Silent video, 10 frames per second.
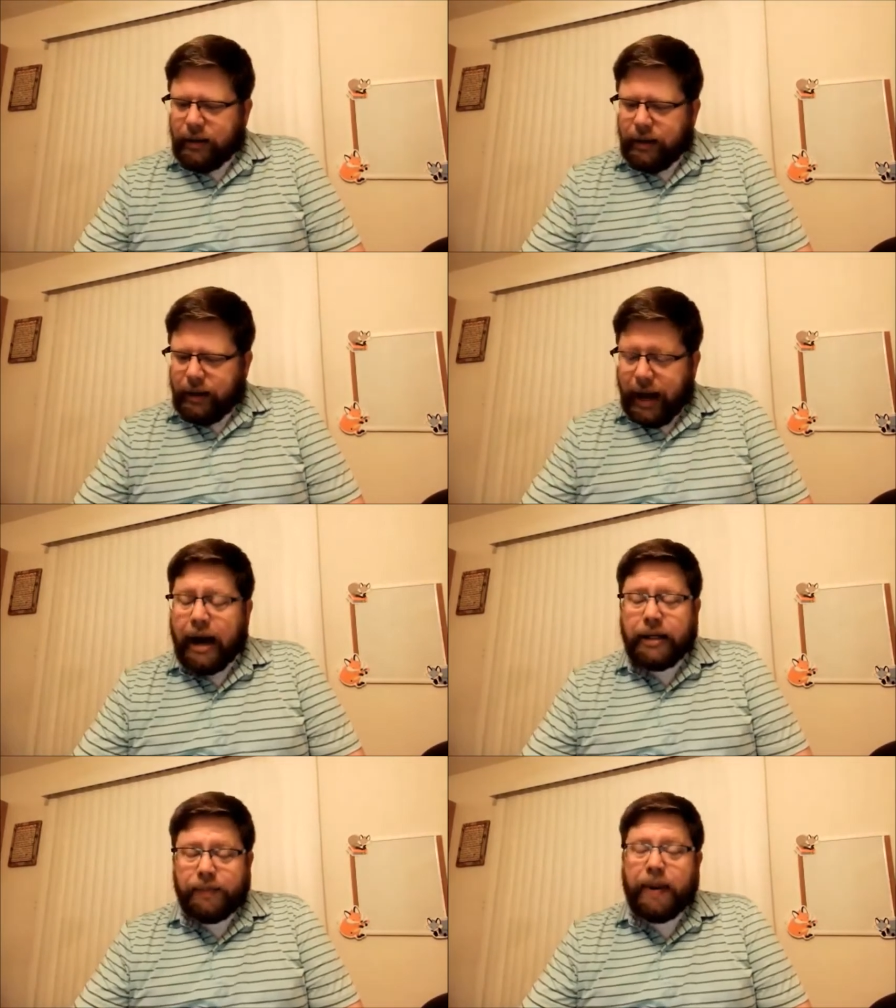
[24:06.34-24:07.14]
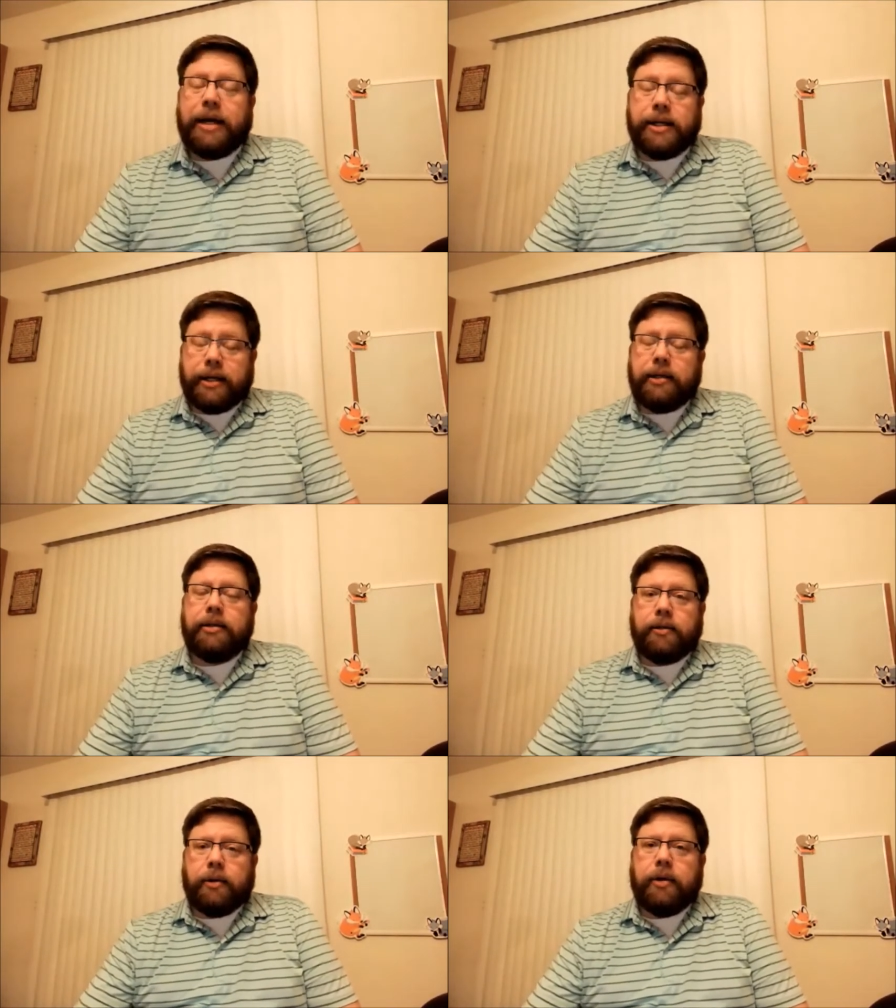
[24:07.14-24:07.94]
God is patient,
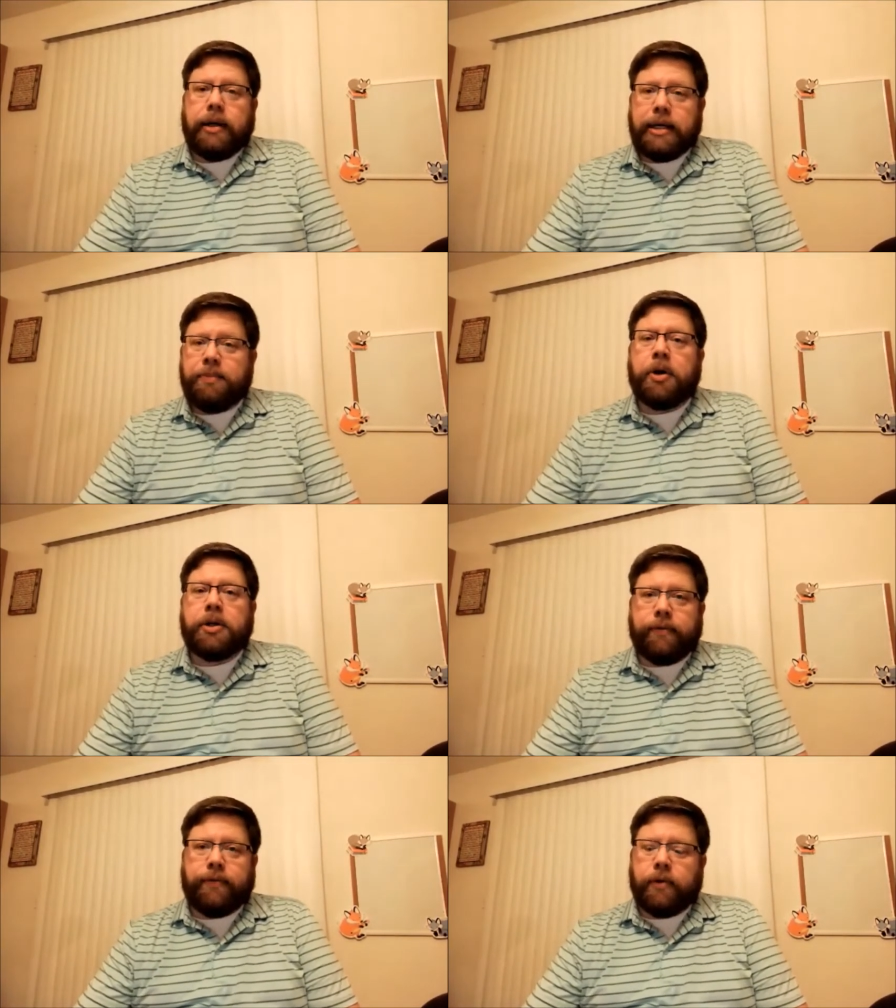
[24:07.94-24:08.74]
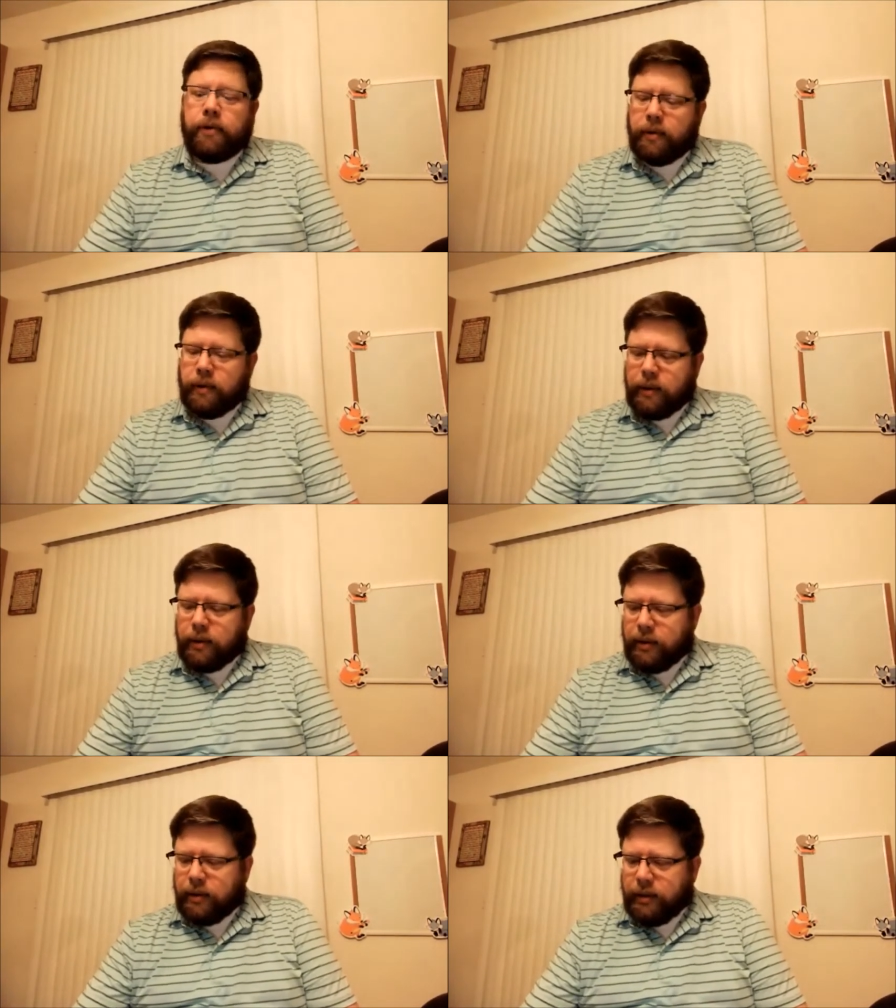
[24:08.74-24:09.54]
He's merciful,
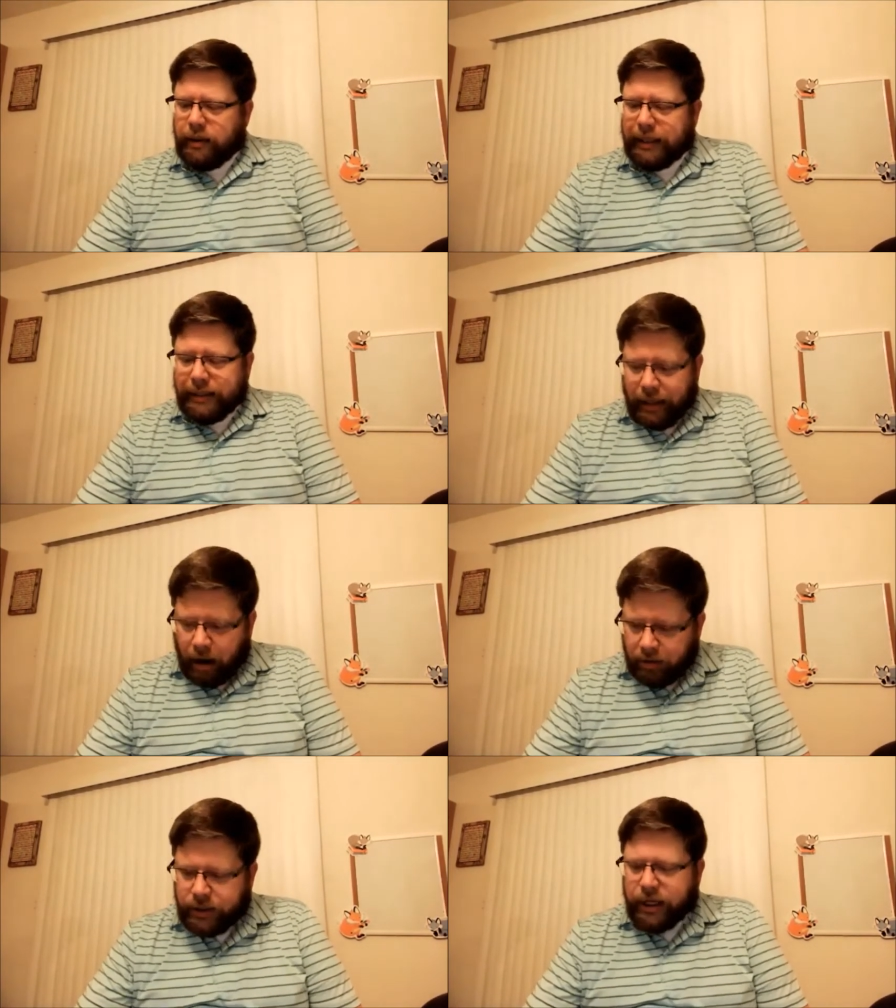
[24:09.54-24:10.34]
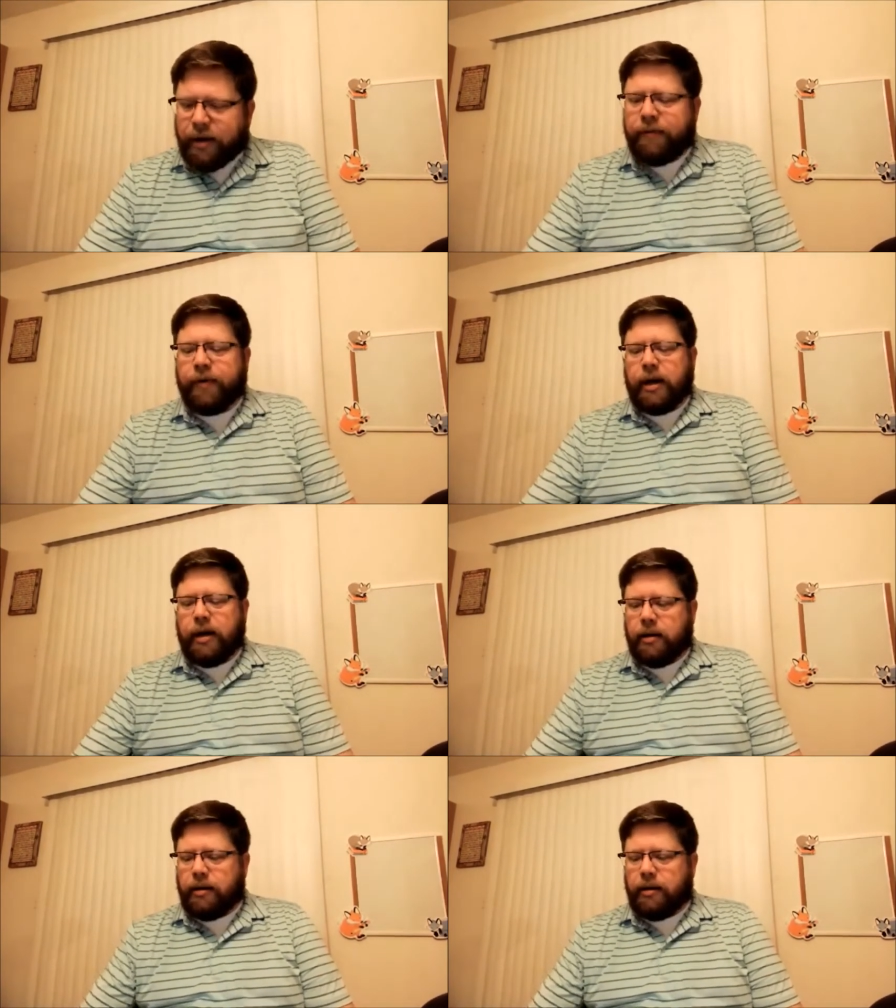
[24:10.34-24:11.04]
He's long suffering.